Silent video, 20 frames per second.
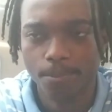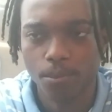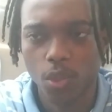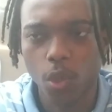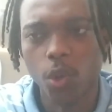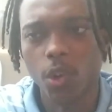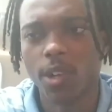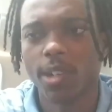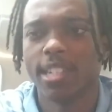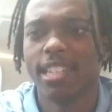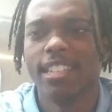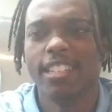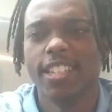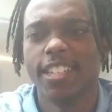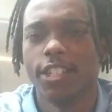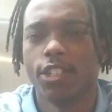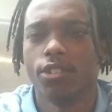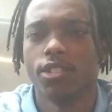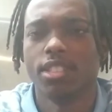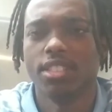or they
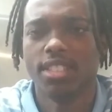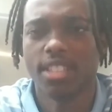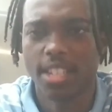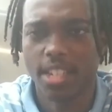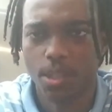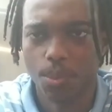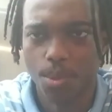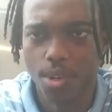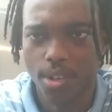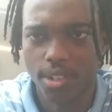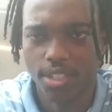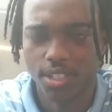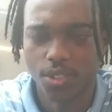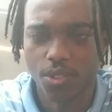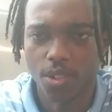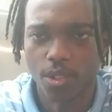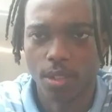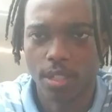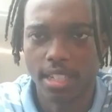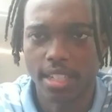literally think the world is
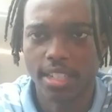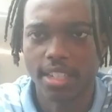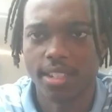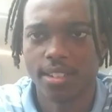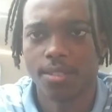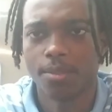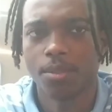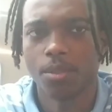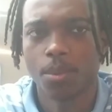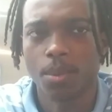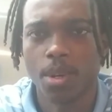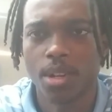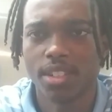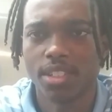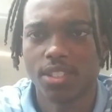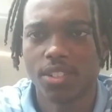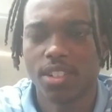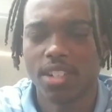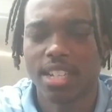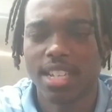going to end, and if the world
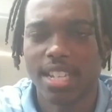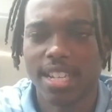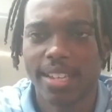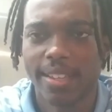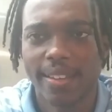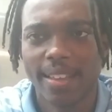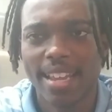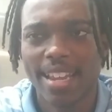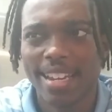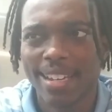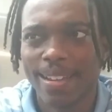is going to end,